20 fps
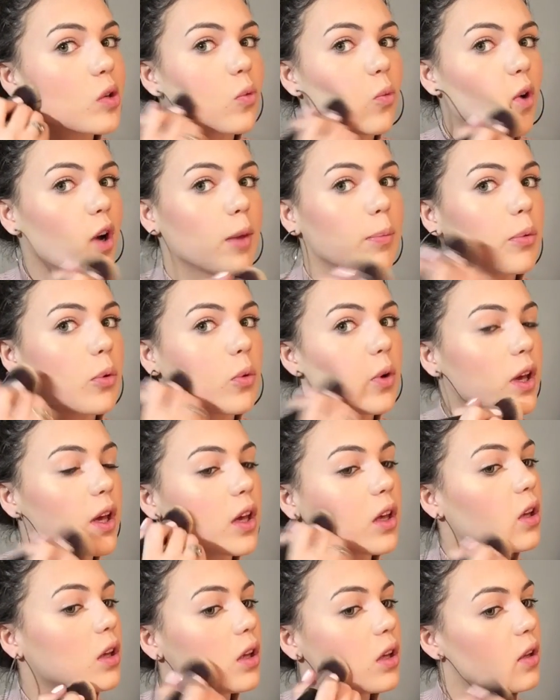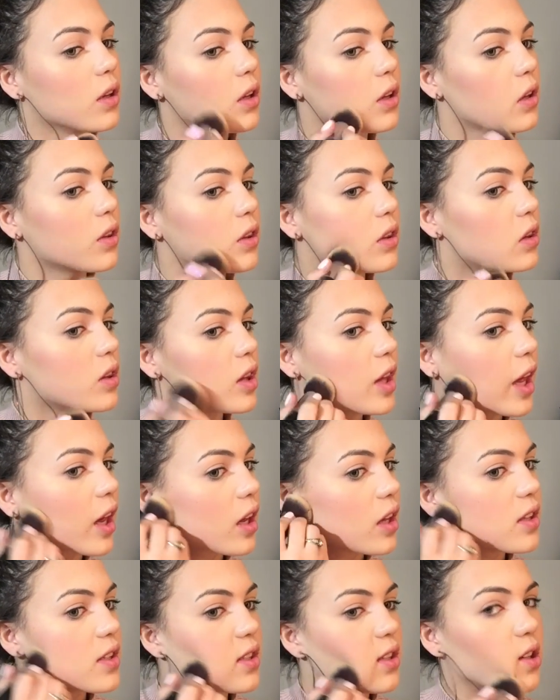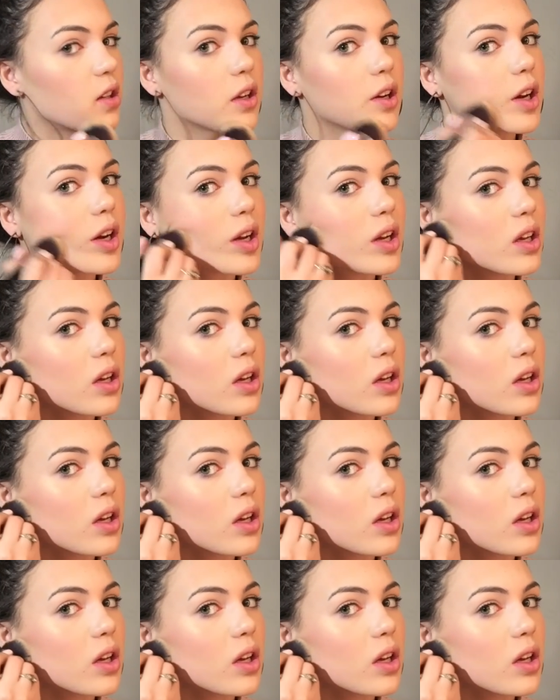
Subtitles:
wipe away that concealer.